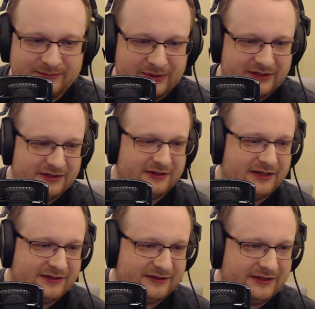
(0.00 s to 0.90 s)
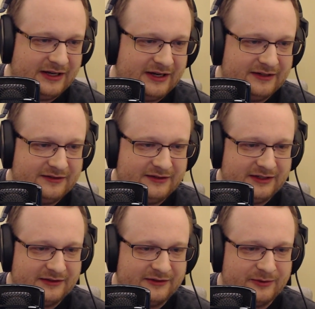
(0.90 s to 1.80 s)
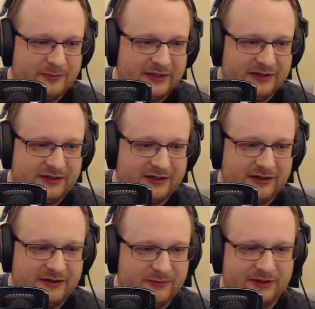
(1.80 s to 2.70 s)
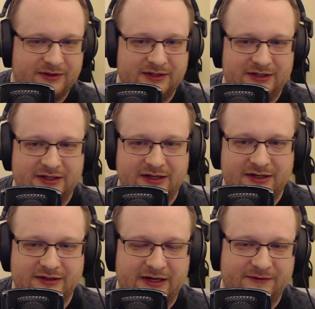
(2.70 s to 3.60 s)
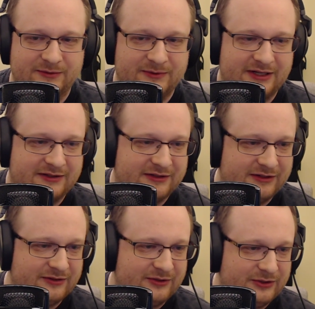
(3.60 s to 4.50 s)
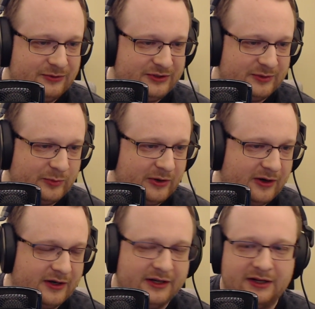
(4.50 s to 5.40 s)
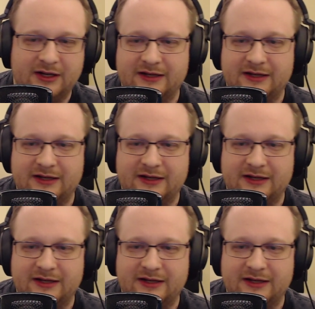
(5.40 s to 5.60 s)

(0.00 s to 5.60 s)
but I'll get to that in a little bit here with the uh, after we get to the conclusion part.